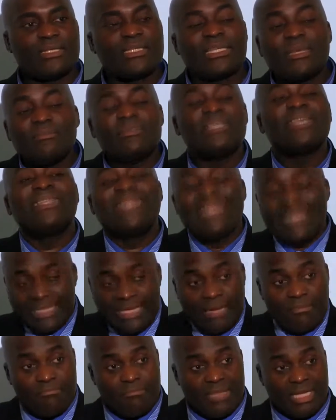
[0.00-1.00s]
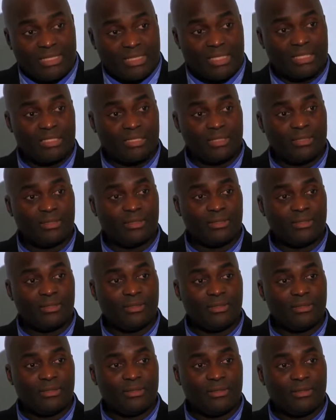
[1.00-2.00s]
He said it's the same message.
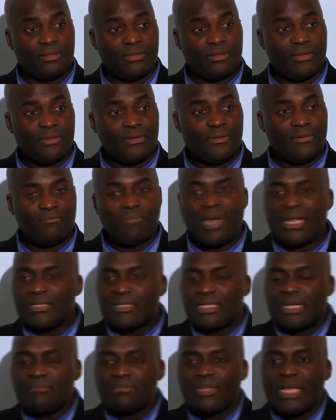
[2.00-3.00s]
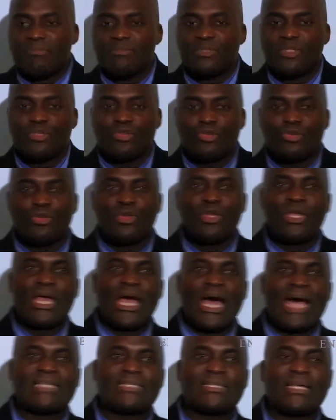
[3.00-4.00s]
But sometimes, you know,
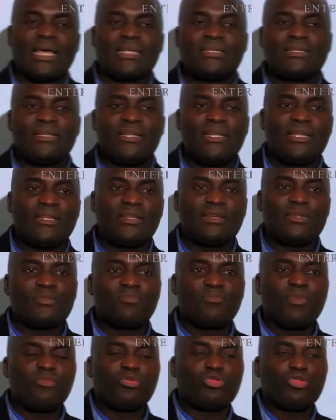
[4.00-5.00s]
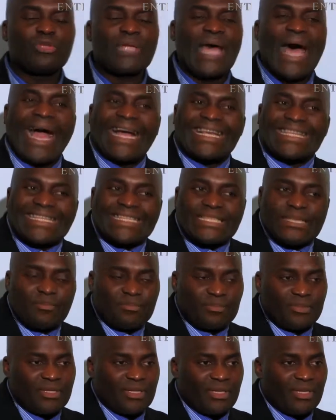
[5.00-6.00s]
as leaders, people don't
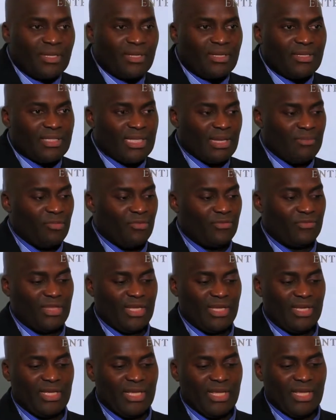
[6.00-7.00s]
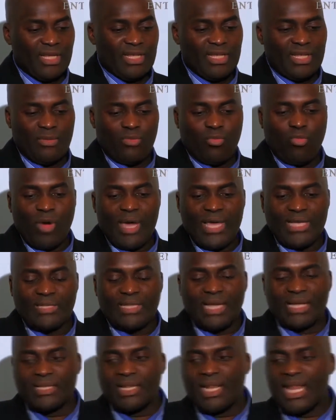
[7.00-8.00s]
accept some of the way
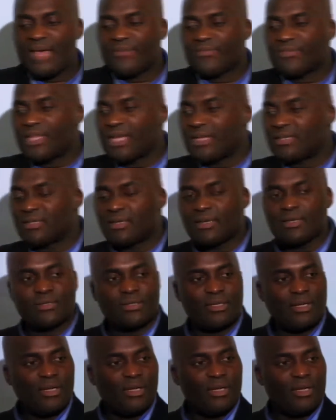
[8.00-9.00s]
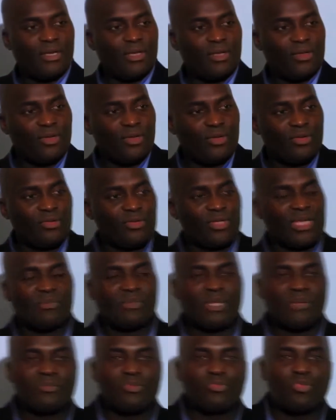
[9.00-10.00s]
that life takes us. You know,
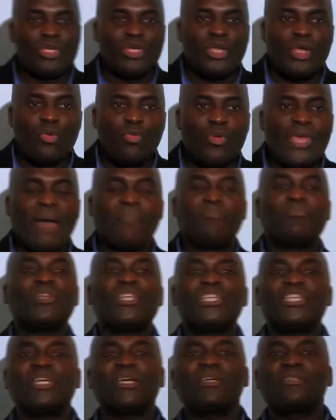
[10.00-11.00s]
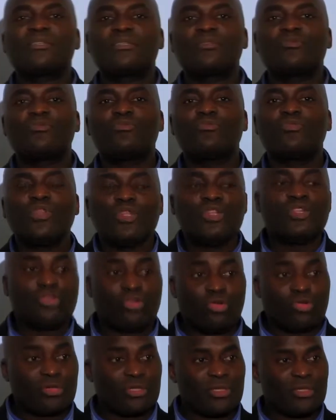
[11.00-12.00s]
sometimes we appreciate the
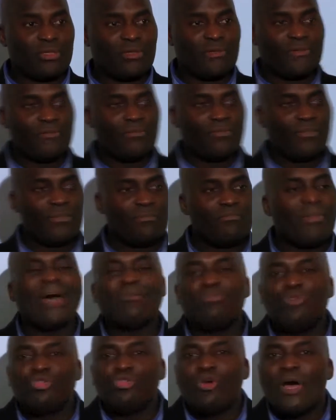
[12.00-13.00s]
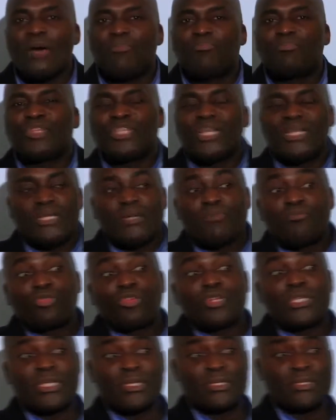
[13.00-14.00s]
result, but we don't appreciate the
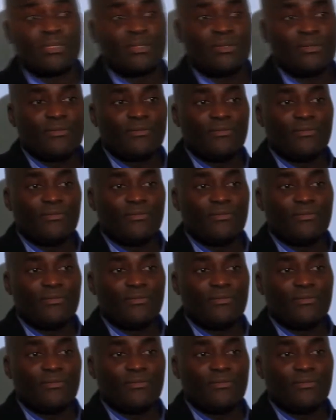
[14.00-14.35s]
process.